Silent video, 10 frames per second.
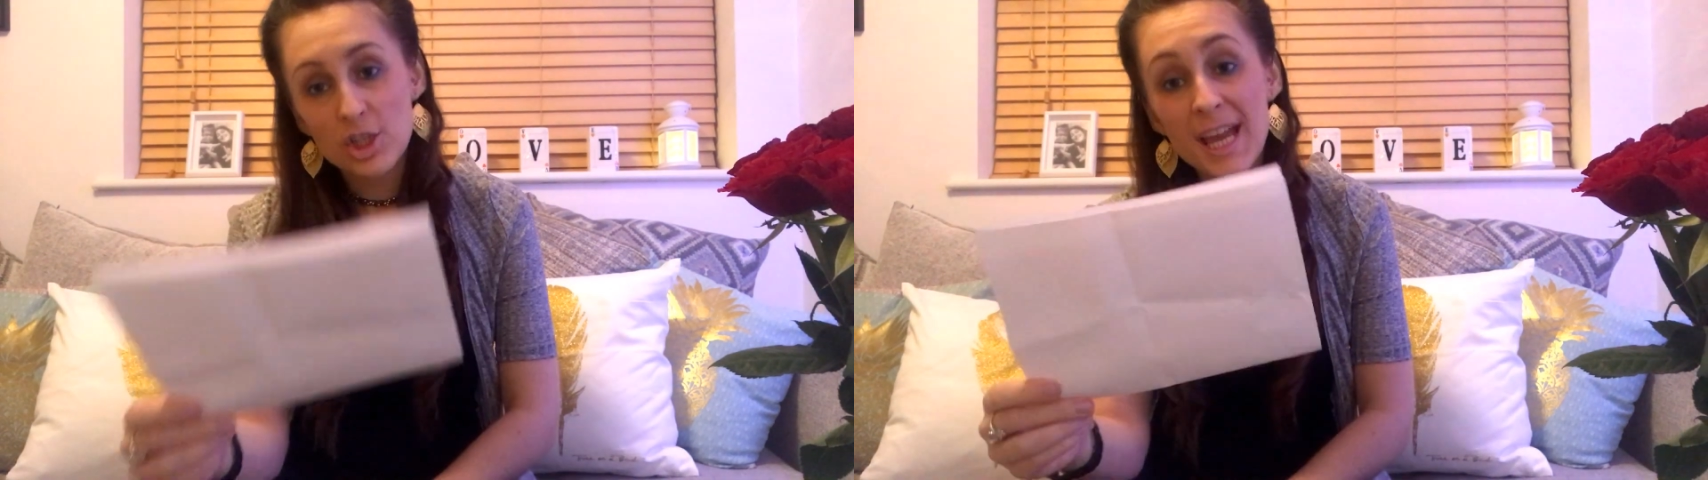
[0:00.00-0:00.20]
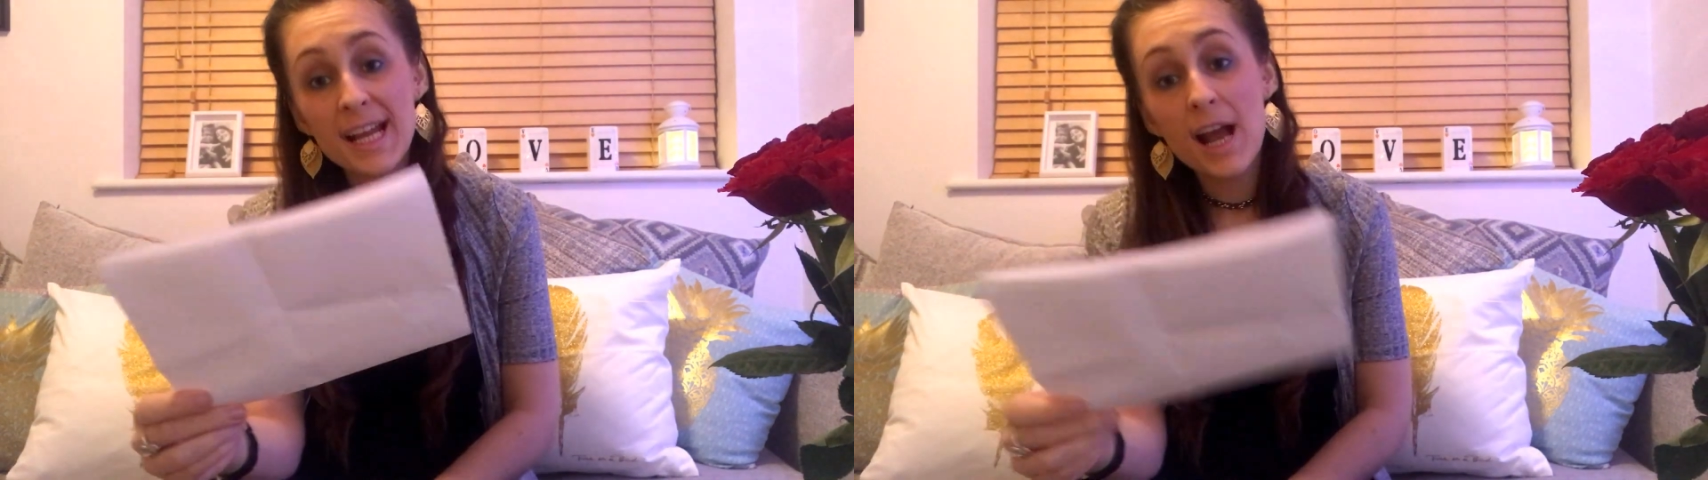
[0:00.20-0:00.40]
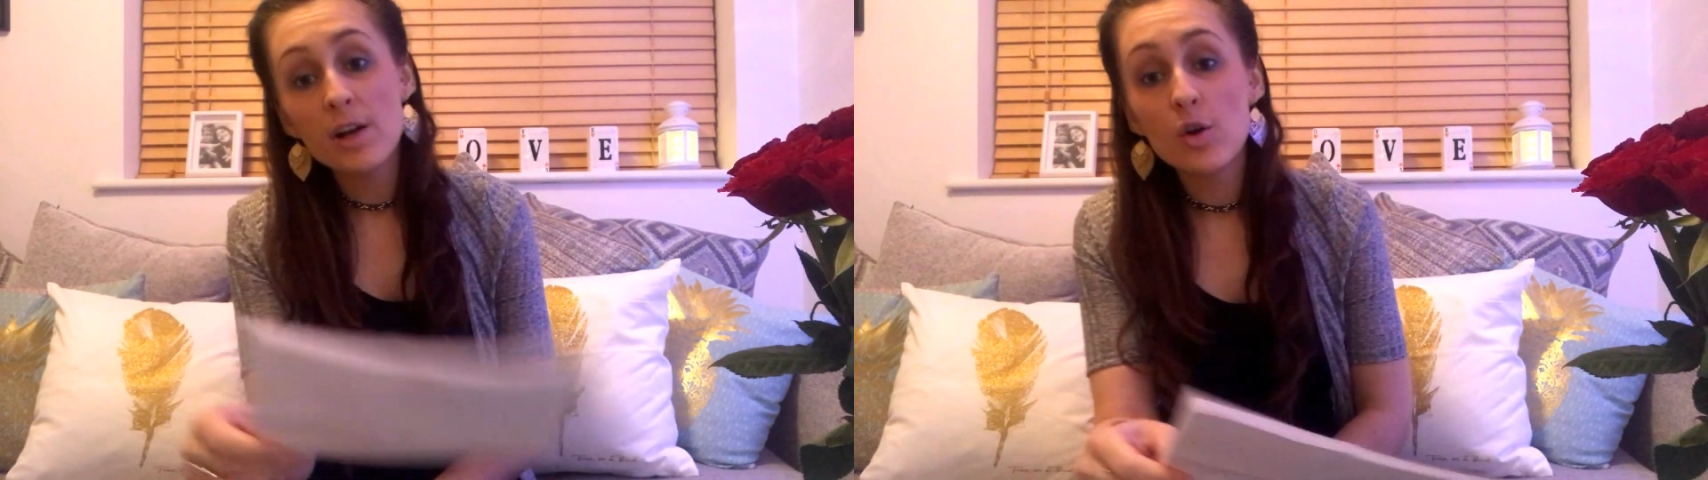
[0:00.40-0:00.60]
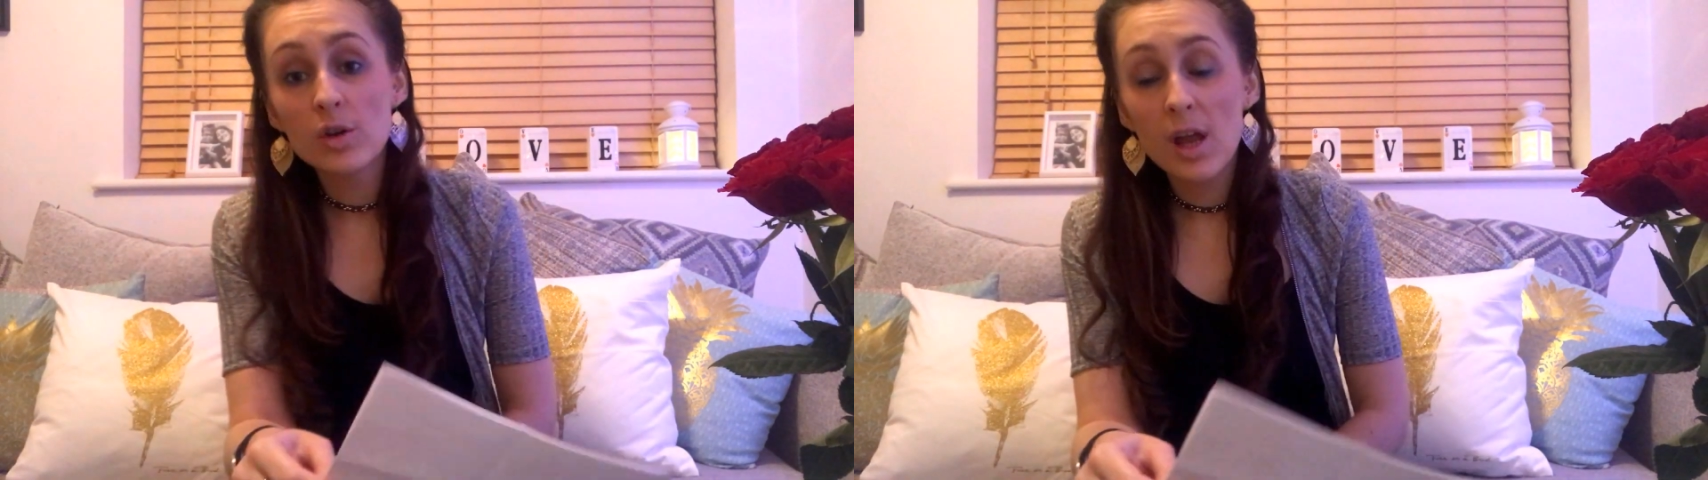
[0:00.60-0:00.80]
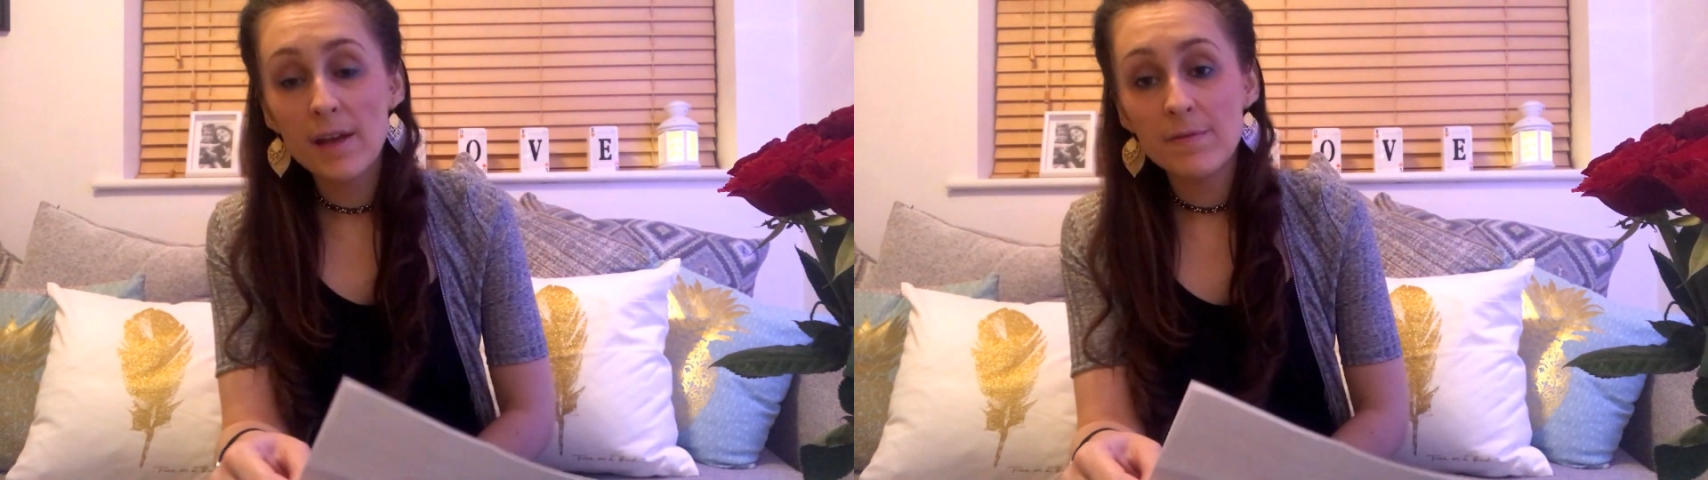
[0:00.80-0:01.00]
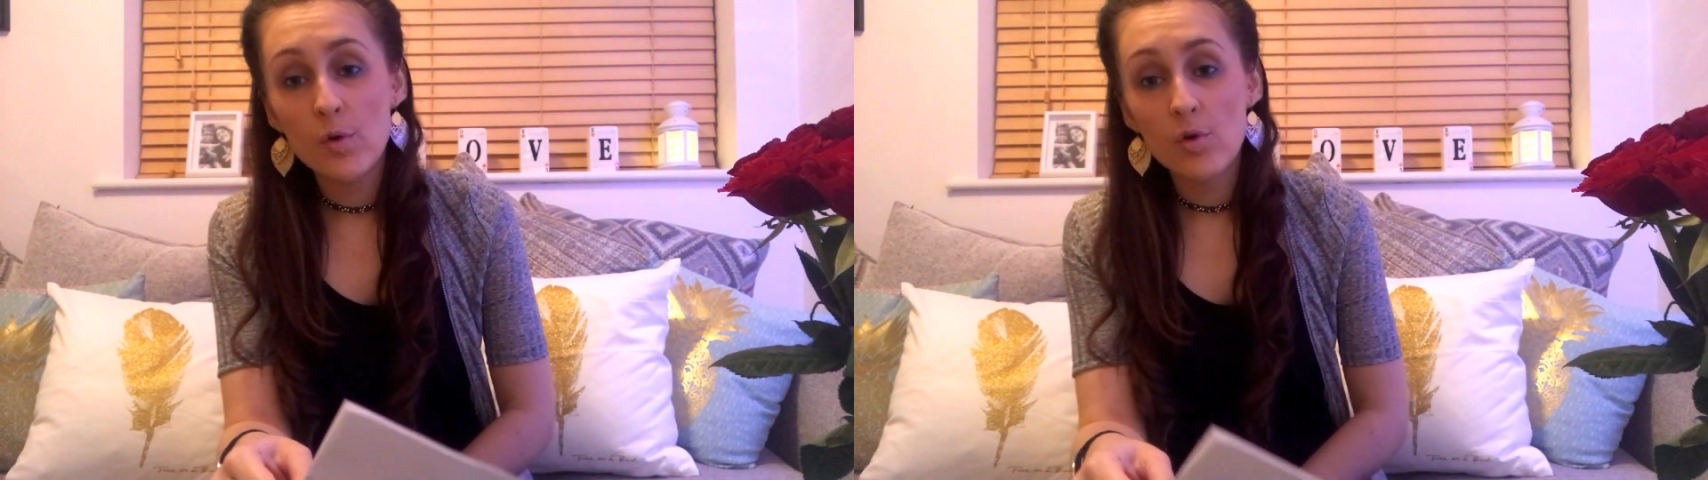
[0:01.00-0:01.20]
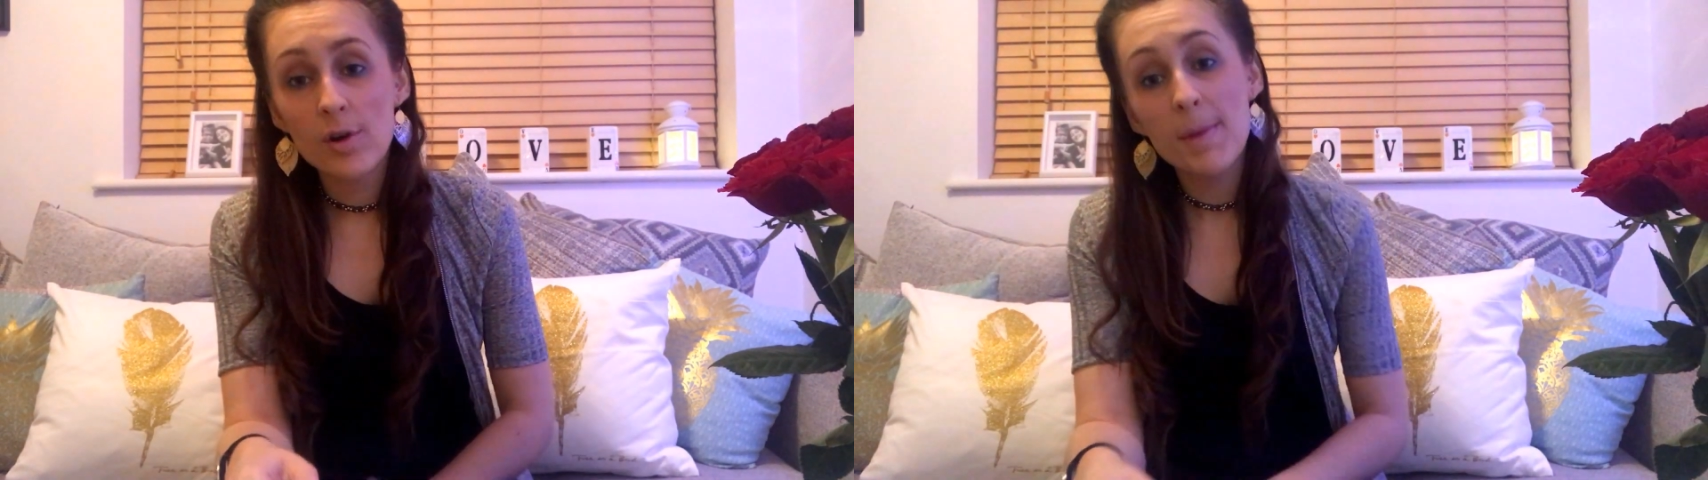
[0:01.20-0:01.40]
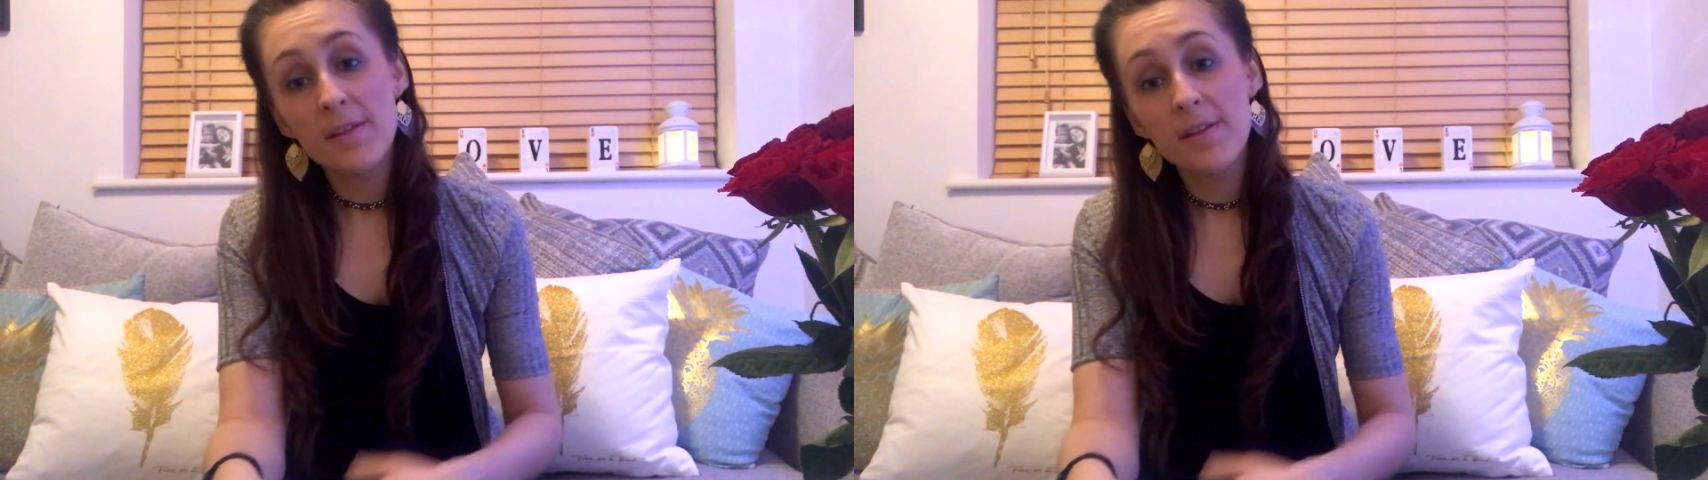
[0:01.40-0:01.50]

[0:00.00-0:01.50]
Check out an online forum.